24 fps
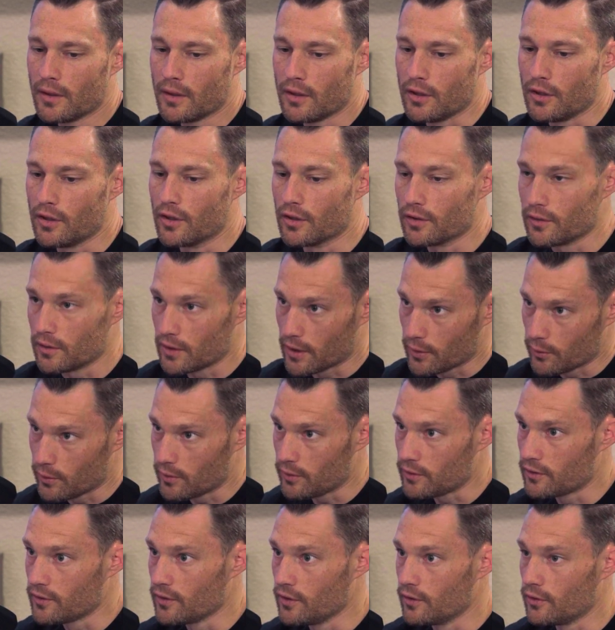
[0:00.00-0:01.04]

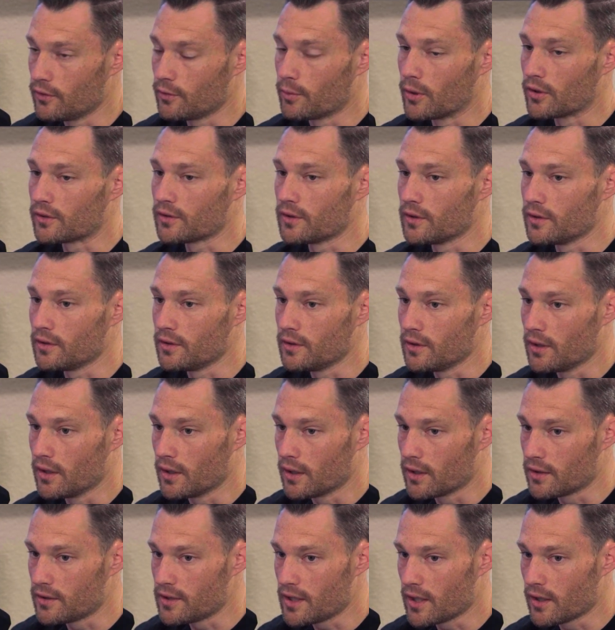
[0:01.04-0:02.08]
You spoke to
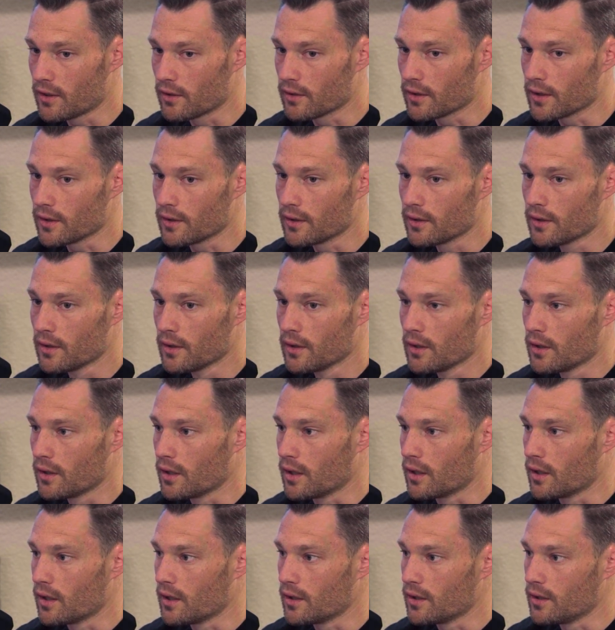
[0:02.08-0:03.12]
Darren
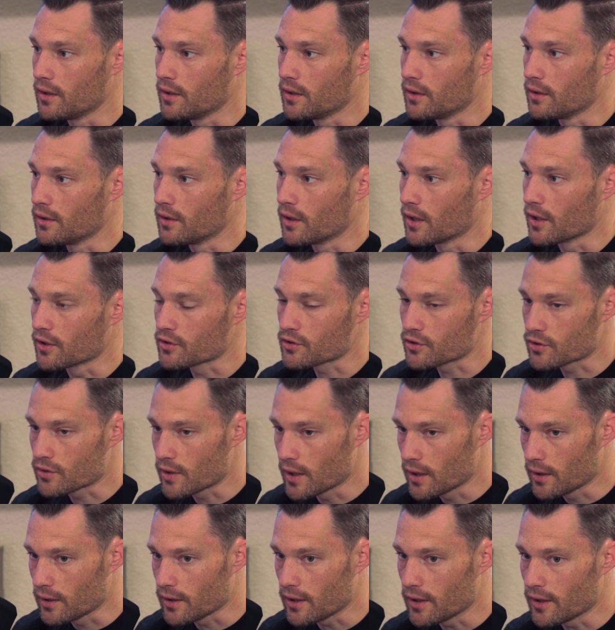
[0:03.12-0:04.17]
in
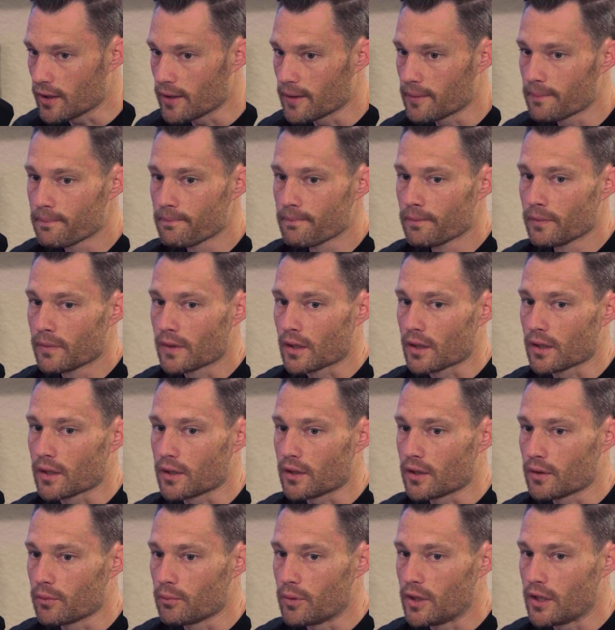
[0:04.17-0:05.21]
Australia,
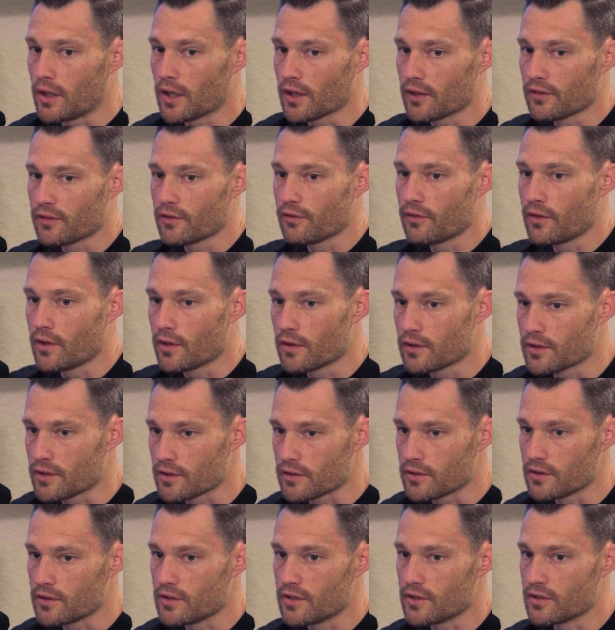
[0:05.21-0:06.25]
like because of their
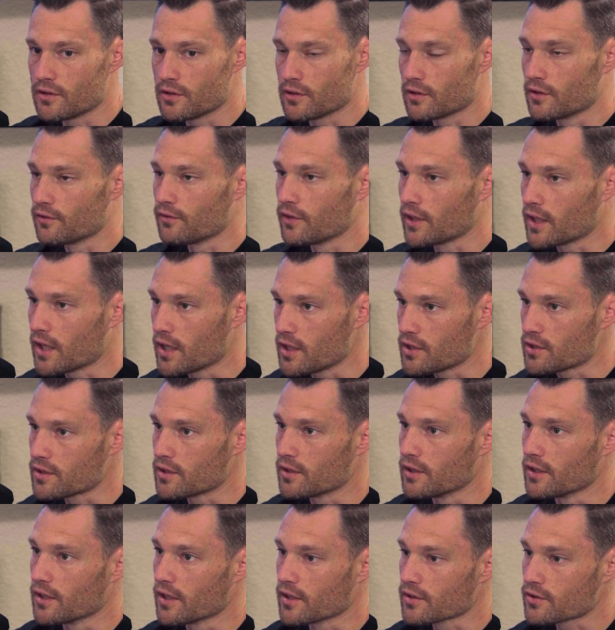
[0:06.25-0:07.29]

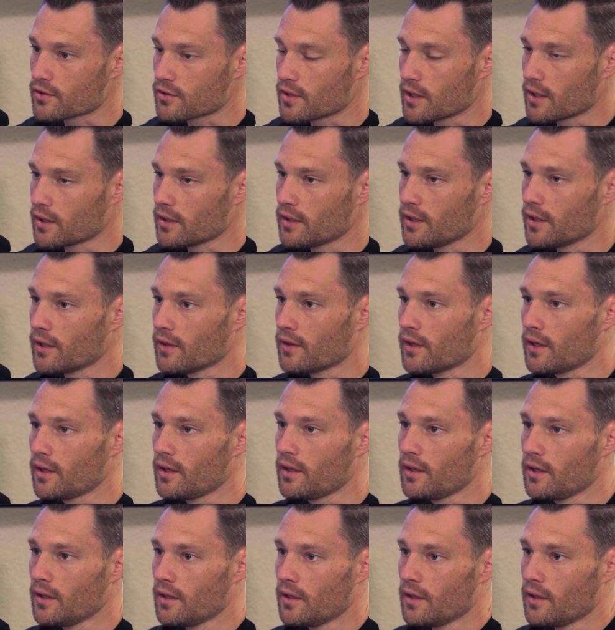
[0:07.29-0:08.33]
desertification in Australia,
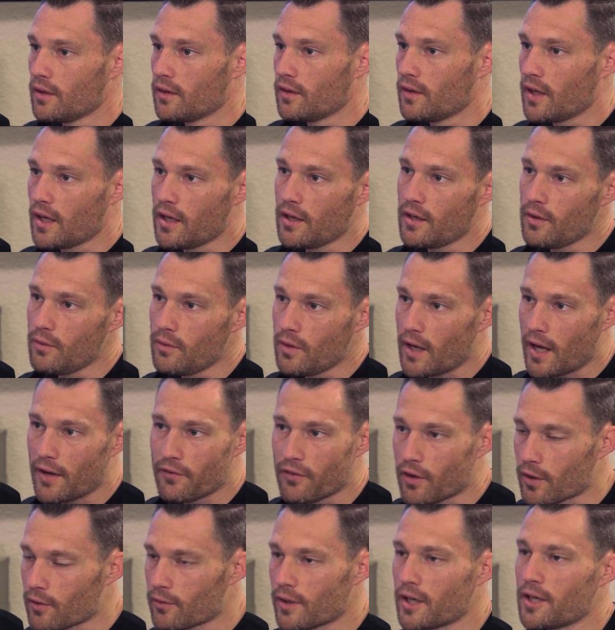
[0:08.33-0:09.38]
they
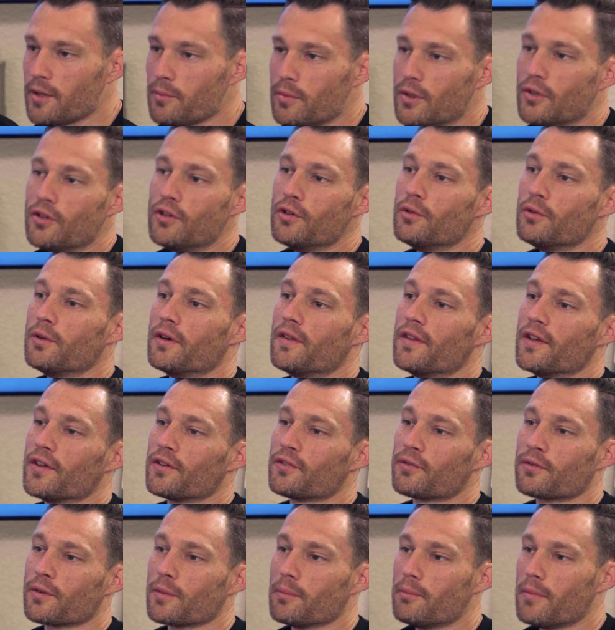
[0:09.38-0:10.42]
have already been doing this
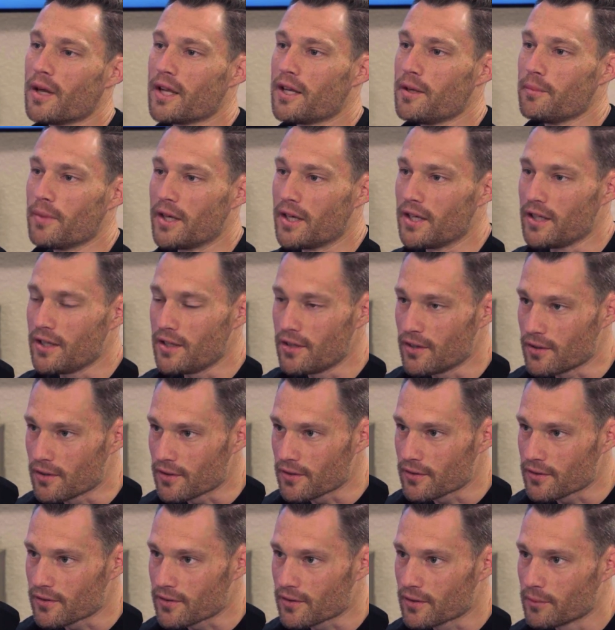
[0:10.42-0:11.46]
for many, many
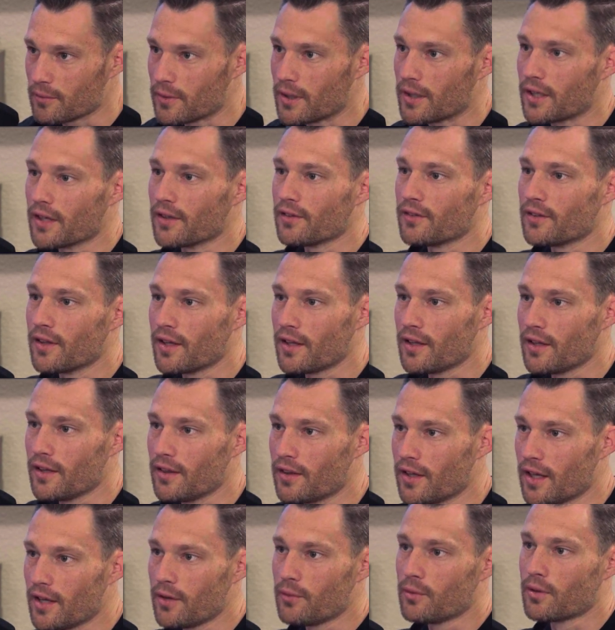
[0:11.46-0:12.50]
years because
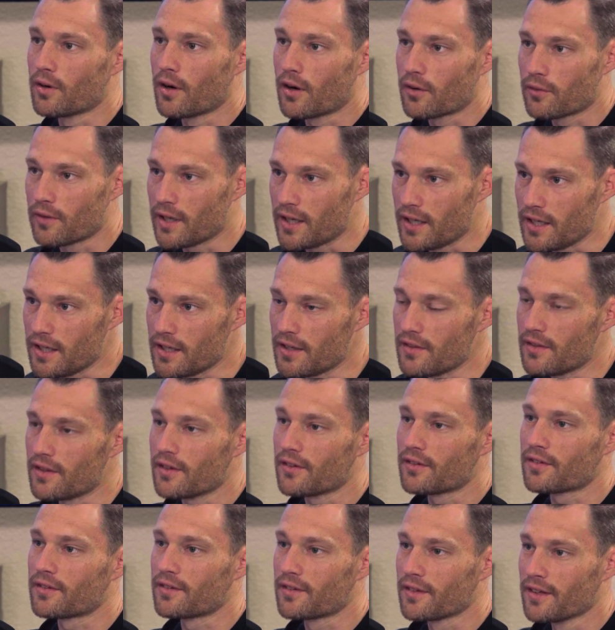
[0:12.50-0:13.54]
they were already in
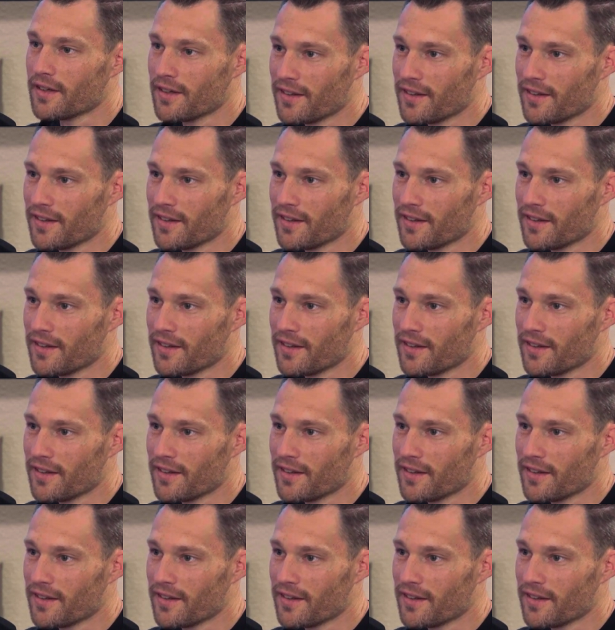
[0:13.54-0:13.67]
this